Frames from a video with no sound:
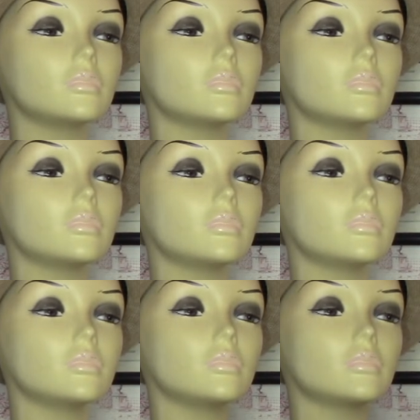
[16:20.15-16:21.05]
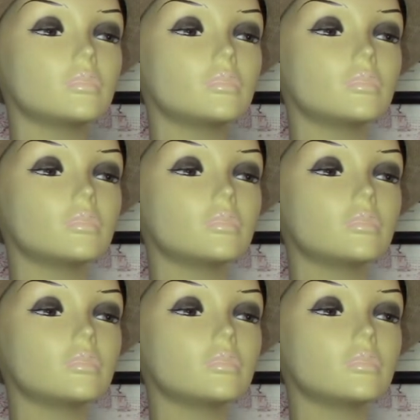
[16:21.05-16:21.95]

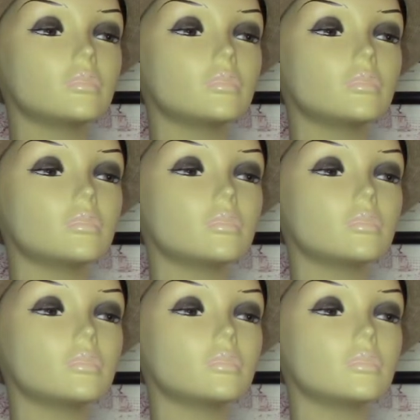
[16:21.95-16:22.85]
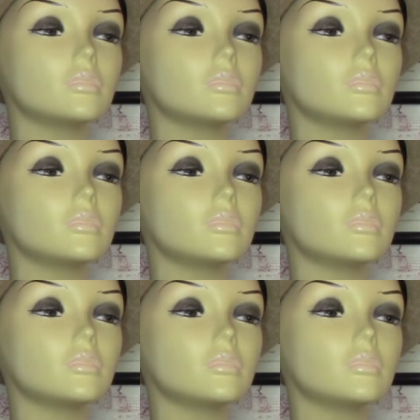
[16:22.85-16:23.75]

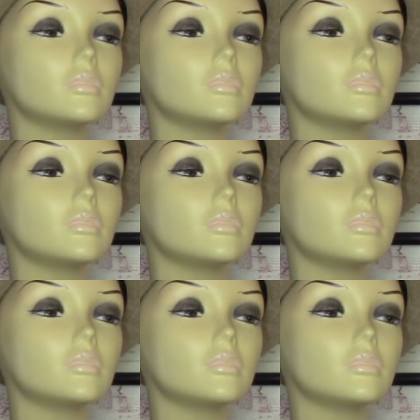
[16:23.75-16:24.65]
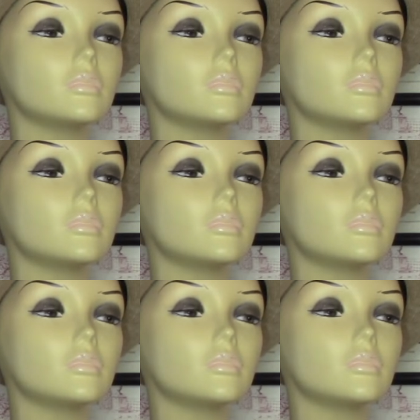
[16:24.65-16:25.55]

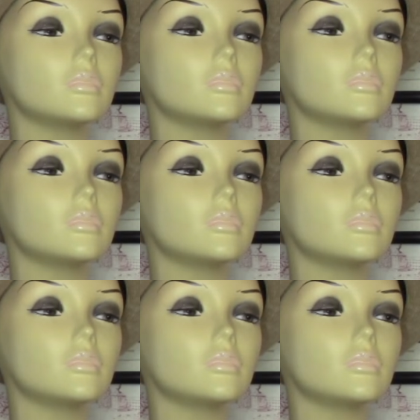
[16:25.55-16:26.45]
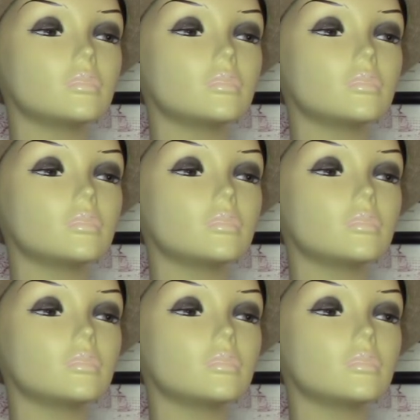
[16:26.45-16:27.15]
(silent)